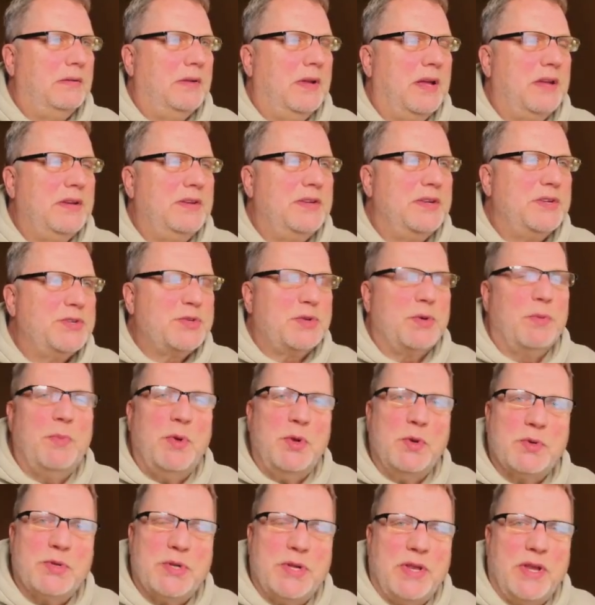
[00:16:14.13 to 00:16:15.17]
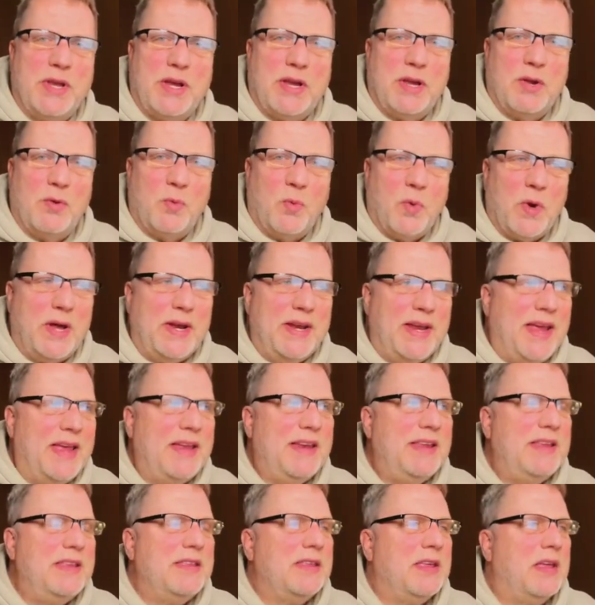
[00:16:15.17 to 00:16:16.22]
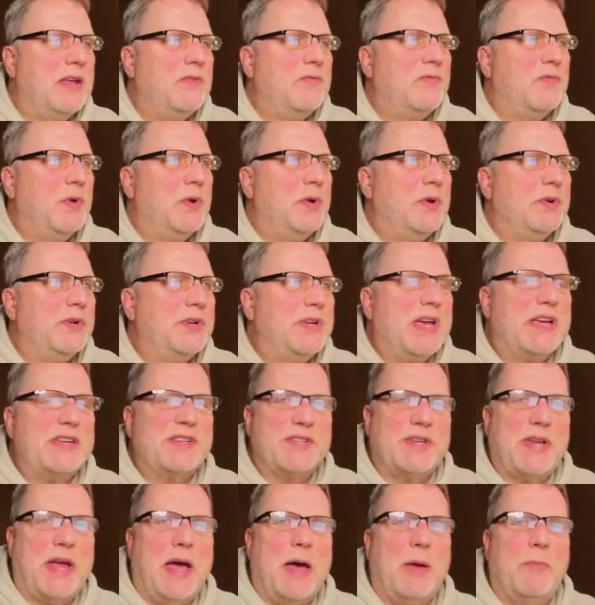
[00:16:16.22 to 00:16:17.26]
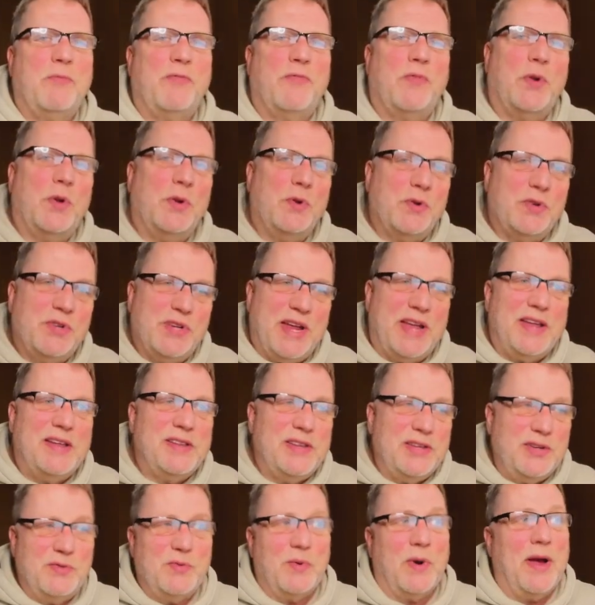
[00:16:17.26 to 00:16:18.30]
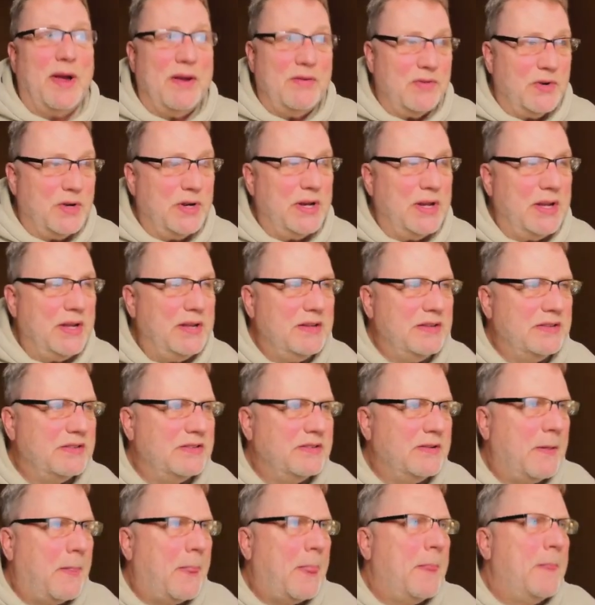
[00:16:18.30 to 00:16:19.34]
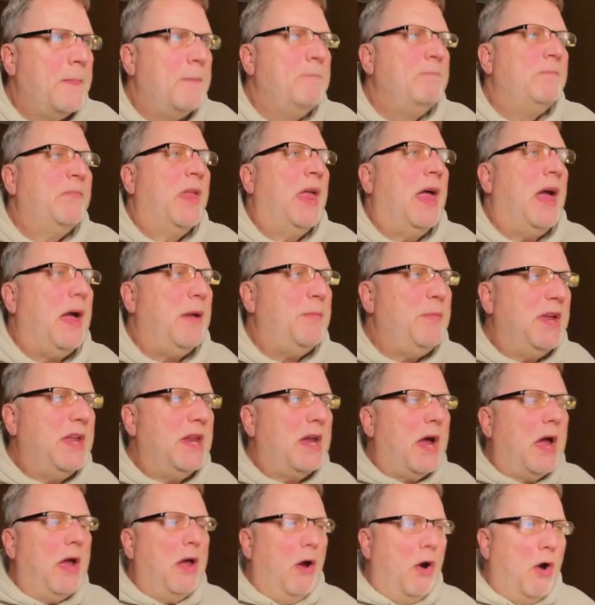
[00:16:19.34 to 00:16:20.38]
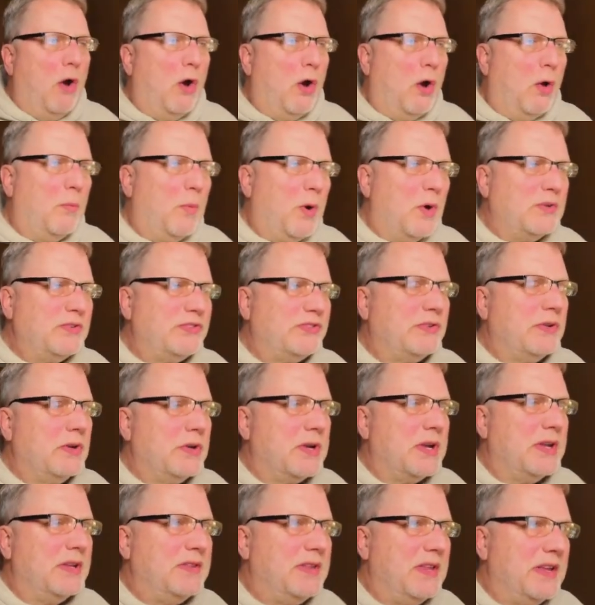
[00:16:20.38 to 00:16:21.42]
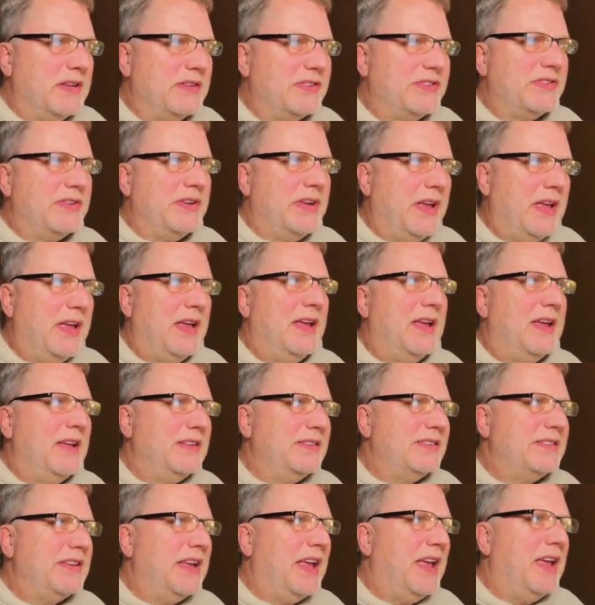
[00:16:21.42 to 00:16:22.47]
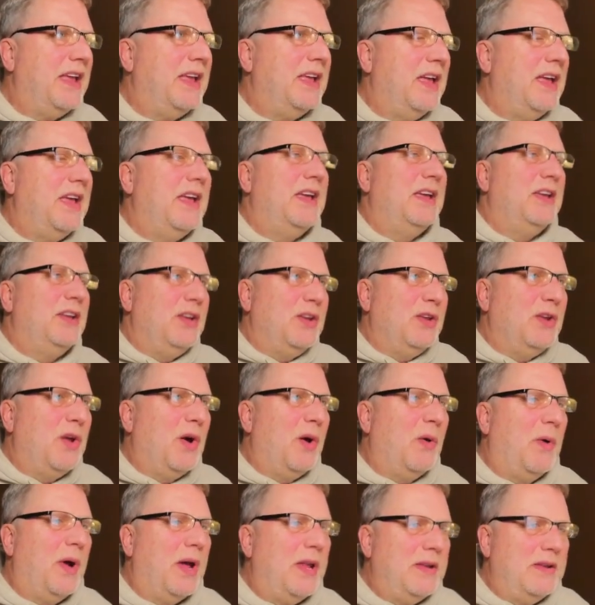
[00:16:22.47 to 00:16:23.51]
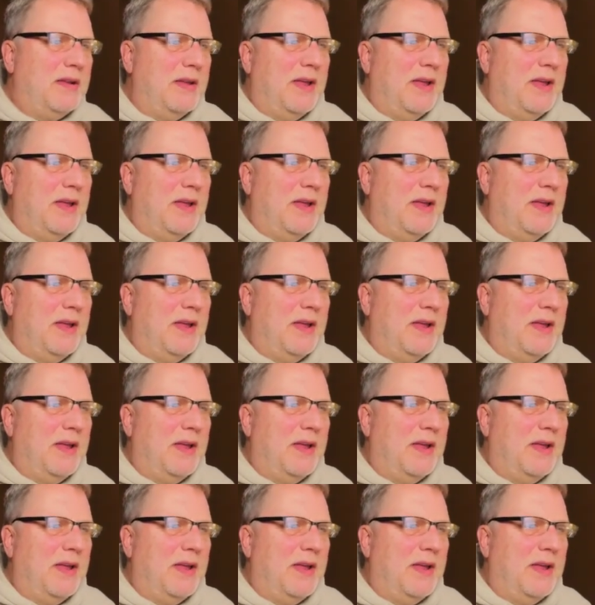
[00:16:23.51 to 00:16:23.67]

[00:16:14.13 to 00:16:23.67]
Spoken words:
distribution that can run anything for your desktop, for your daily driver needs. I mean, I almost look at this and say, you know what?